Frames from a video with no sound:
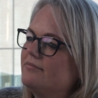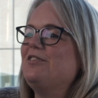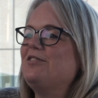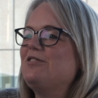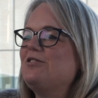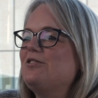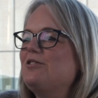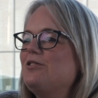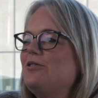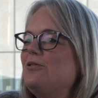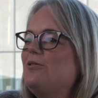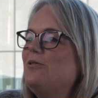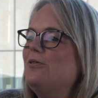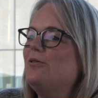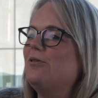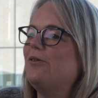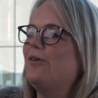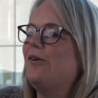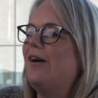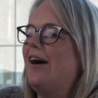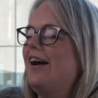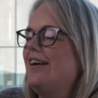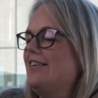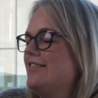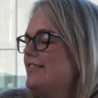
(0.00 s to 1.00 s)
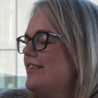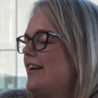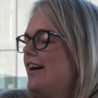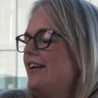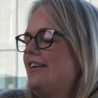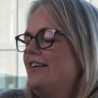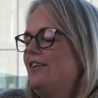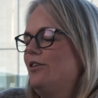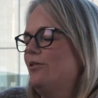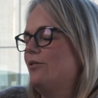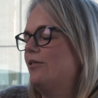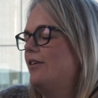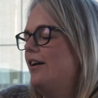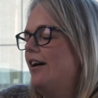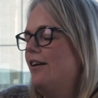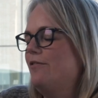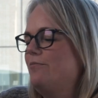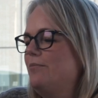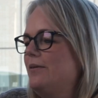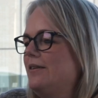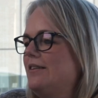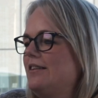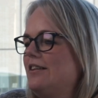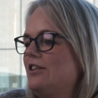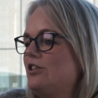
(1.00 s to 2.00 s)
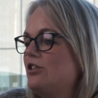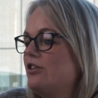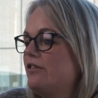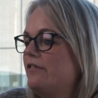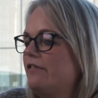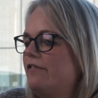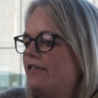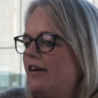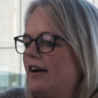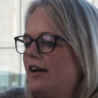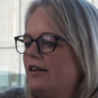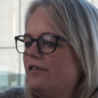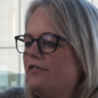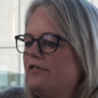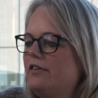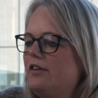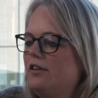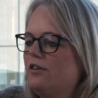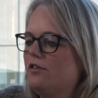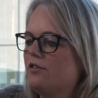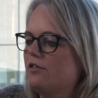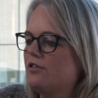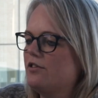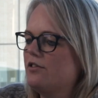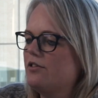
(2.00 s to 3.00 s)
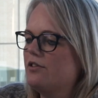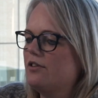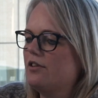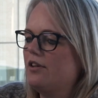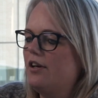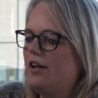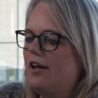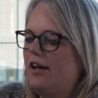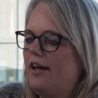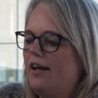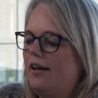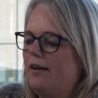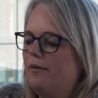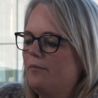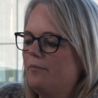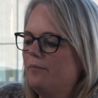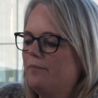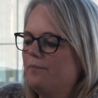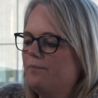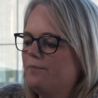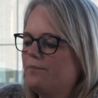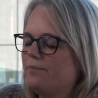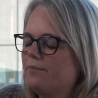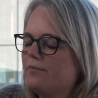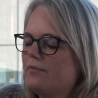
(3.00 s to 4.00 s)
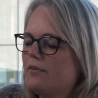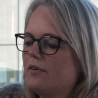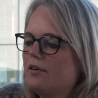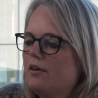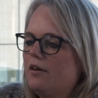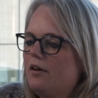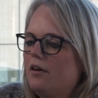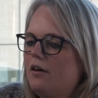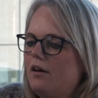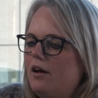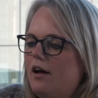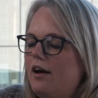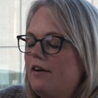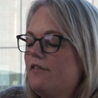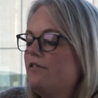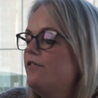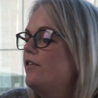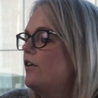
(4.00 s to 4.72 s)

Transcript: So I've been teaching 5 years. At